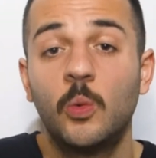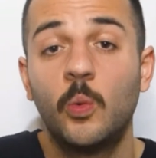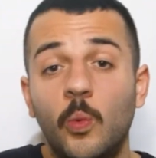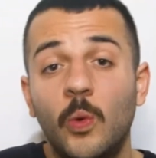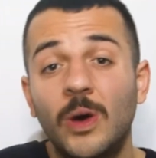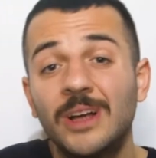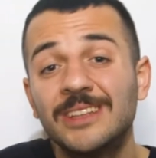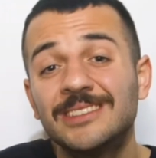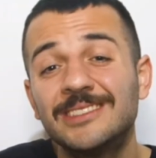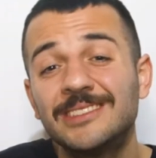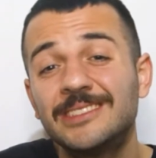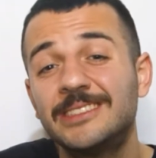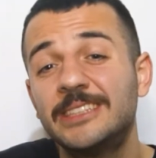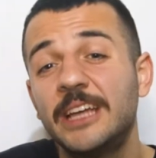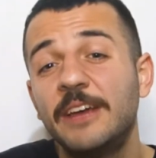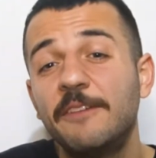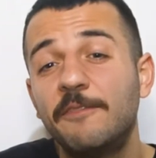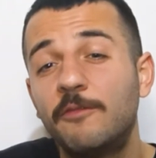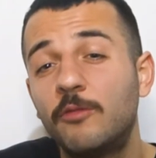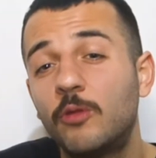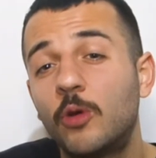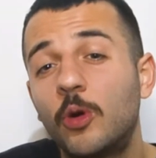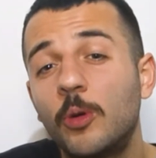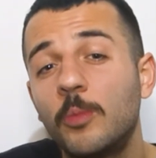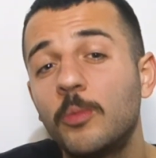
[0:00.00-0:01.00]
Once
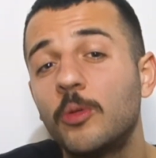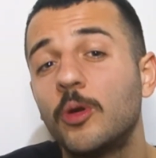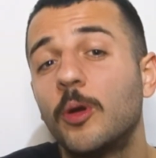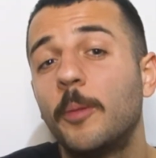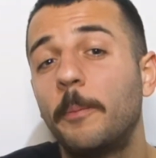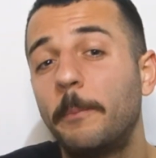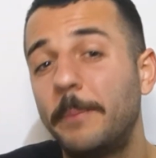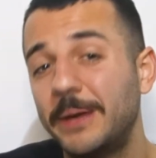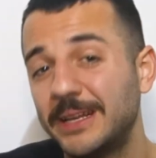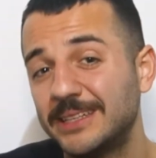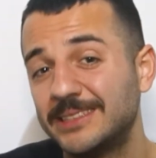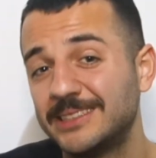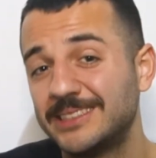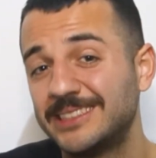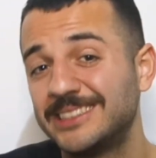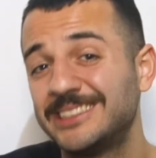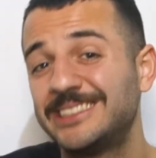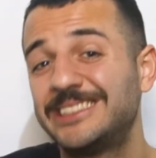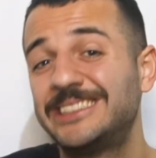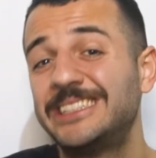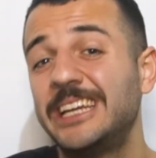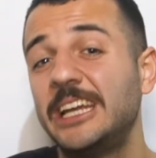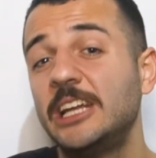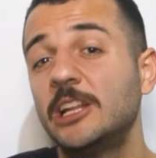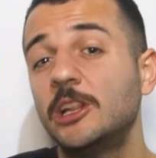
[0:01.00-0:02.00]
they form your business,
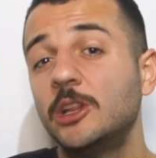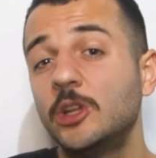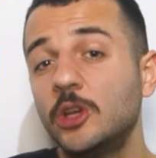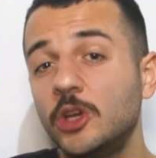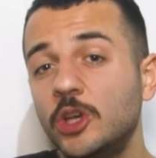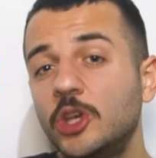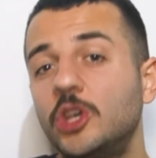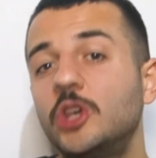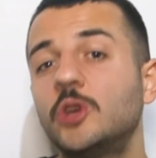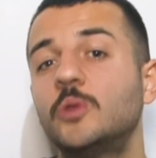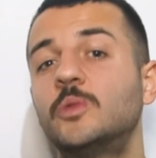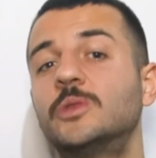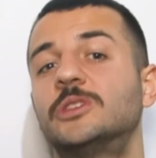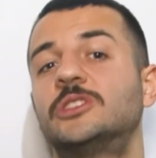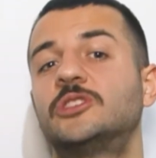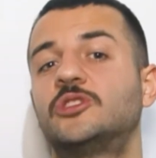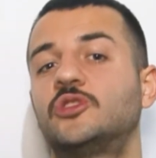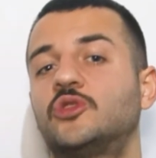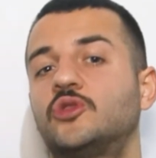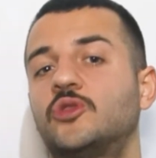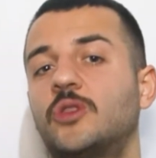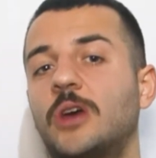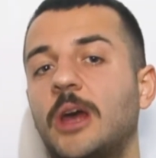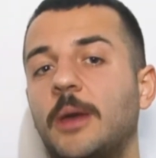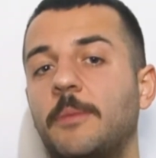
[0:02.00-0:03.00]
they link you with
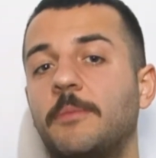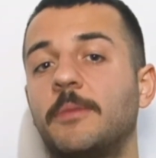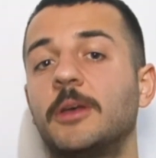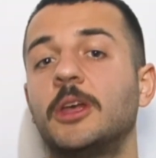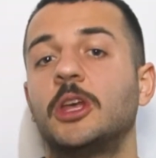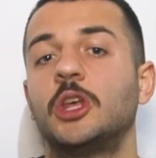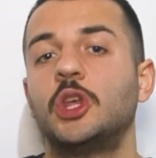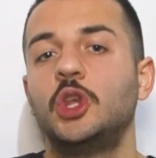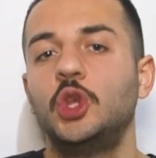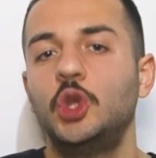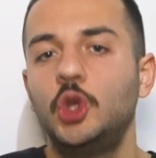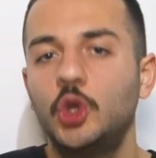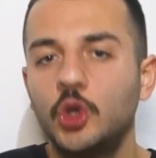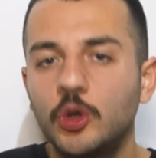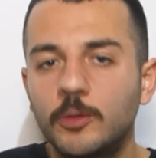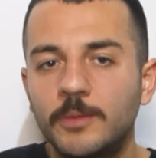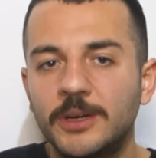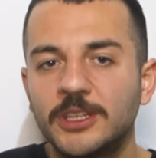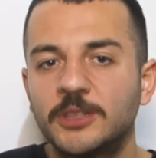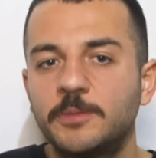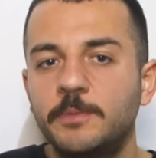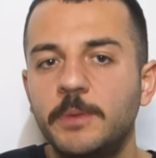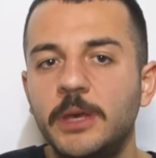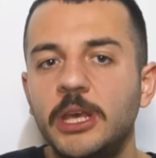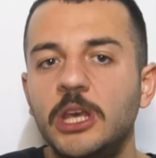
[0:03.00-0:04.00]
Stripe. You
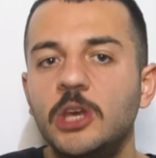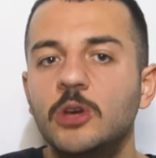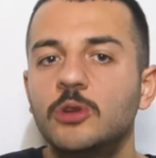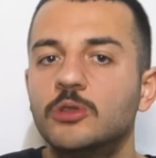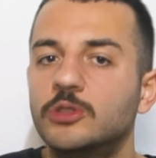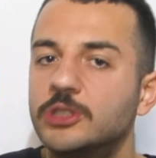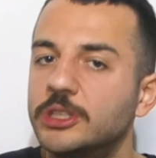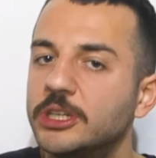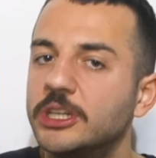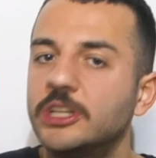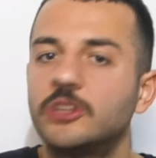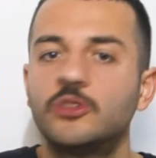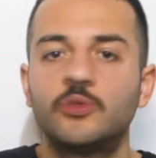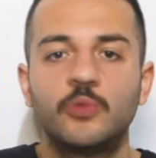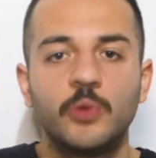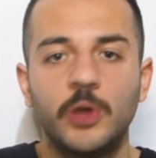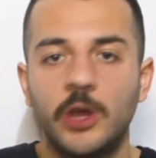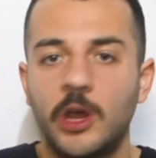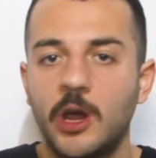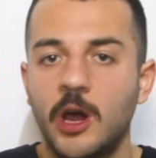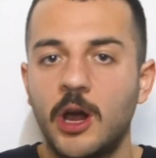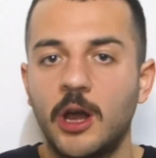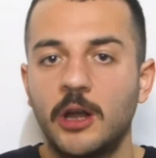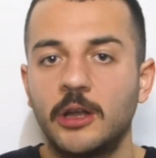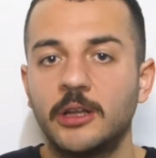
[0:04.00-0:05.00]
must be using it
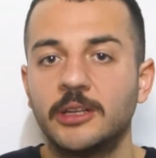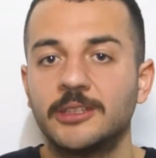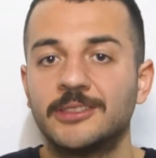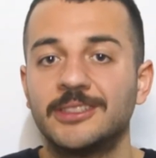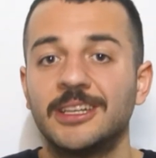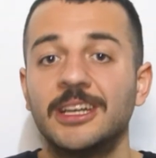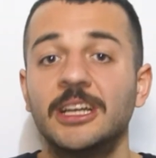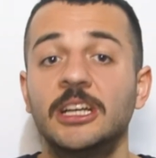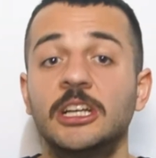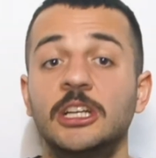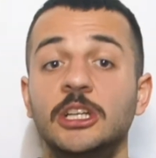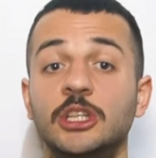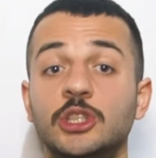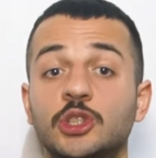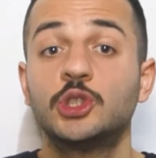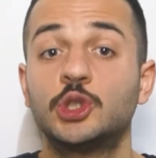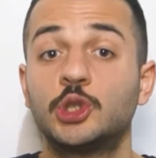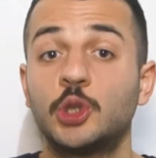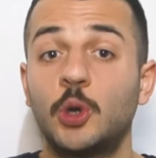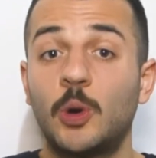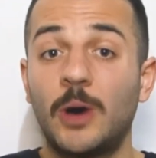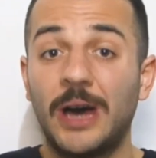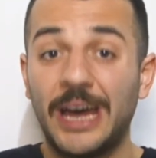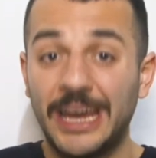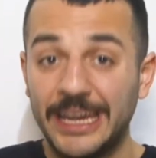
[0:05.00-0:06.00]
regardless.
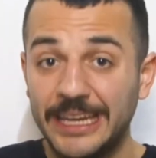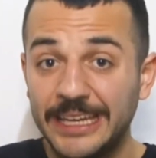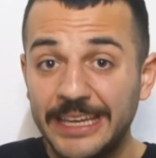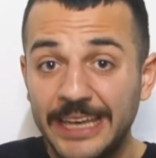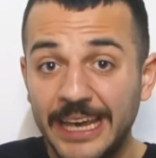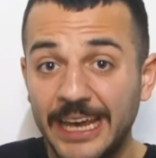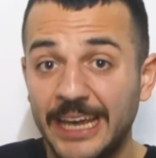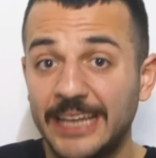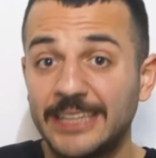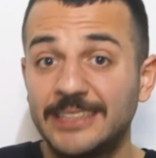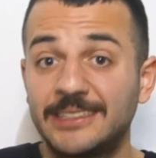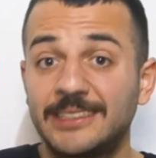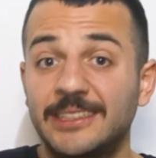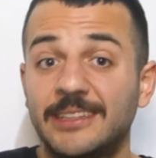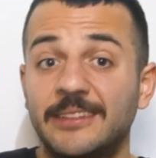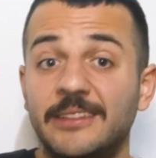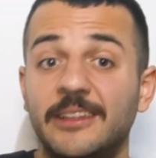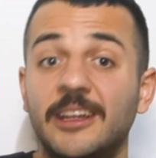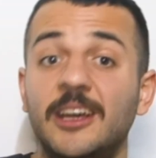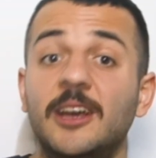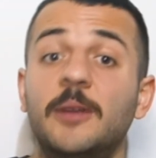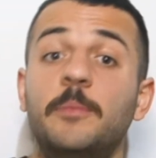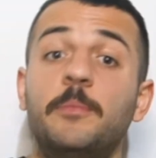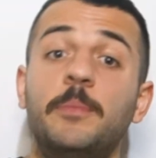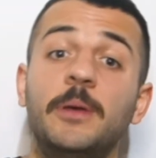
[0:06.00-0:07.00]
So I guess
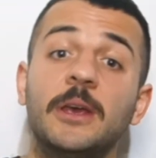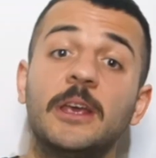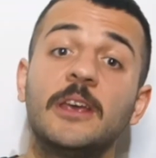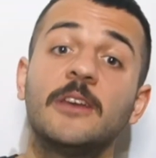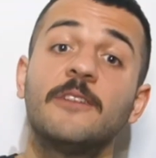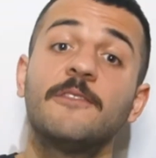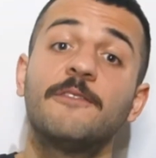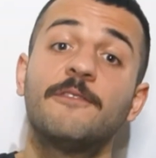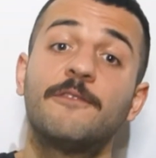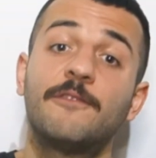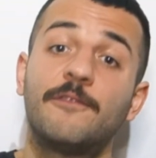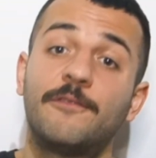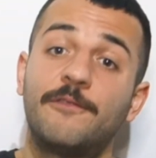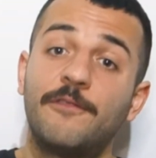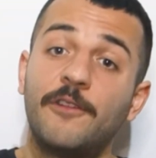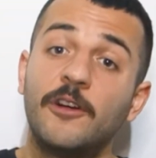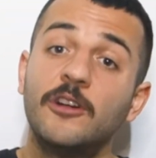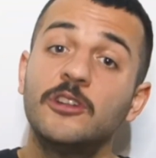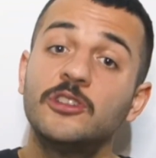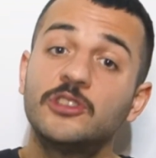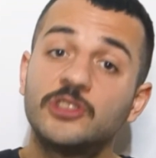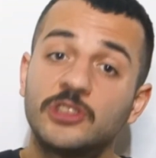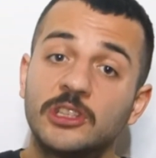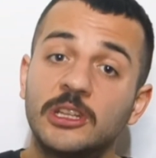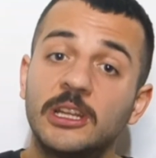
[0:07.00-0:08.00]
they're picking
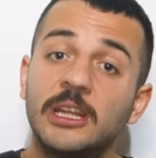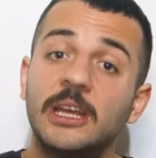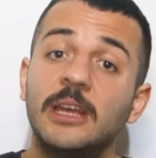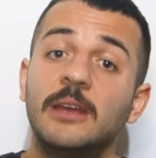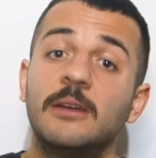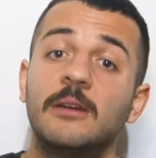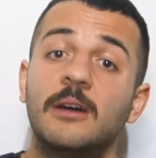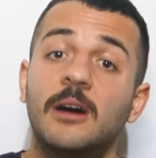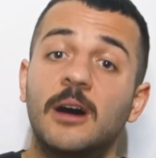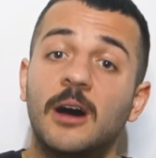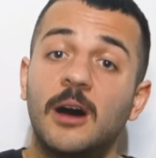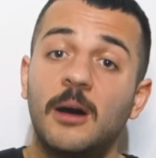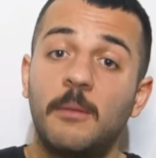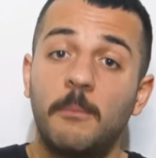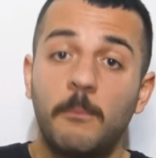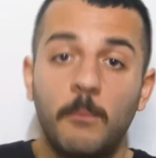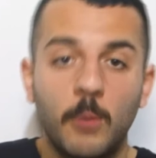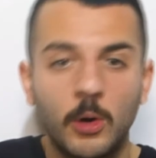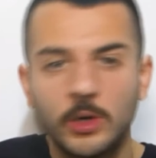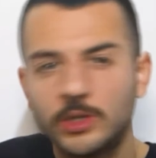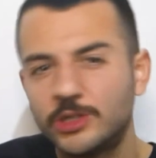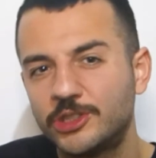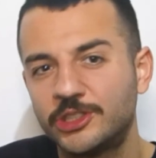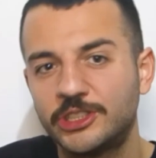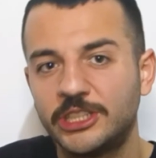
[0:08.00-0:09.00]
firstly
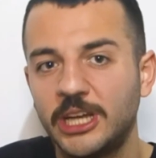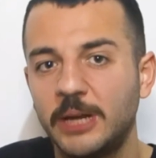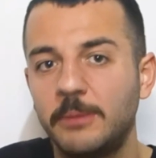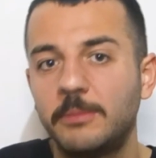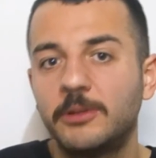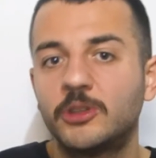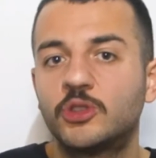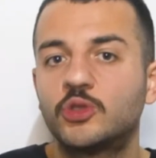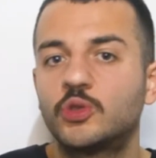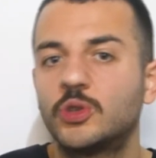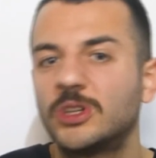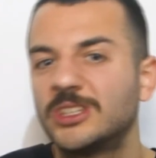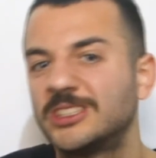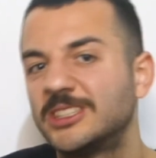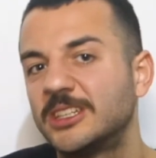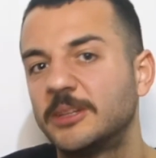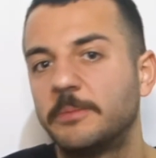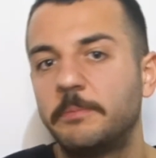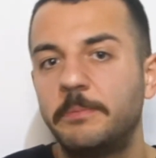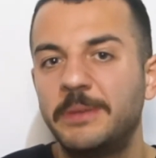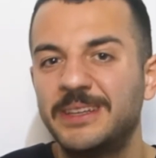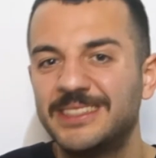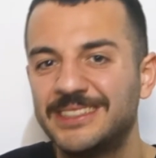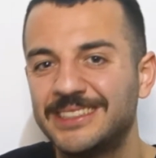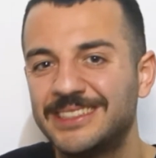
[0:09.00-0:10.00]
more stable,
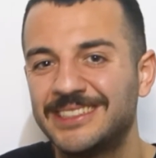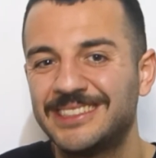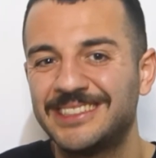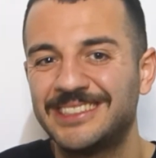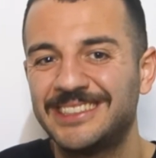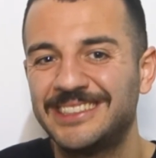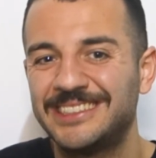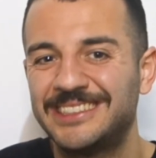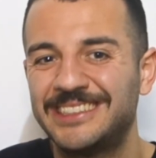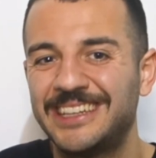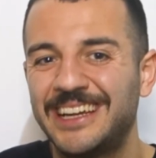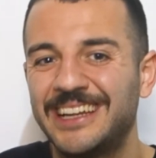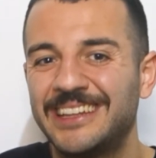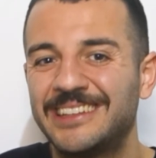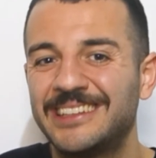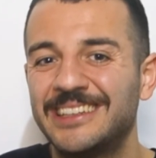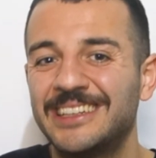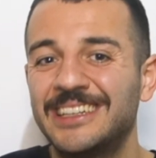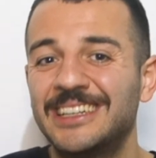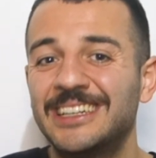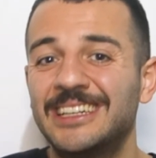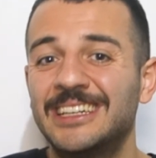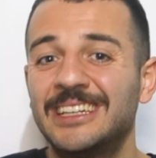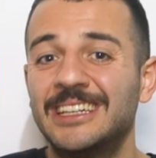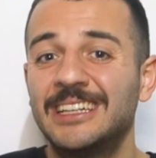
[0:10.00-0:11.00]
trusted businesses
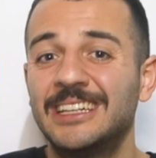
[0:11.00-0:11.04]
that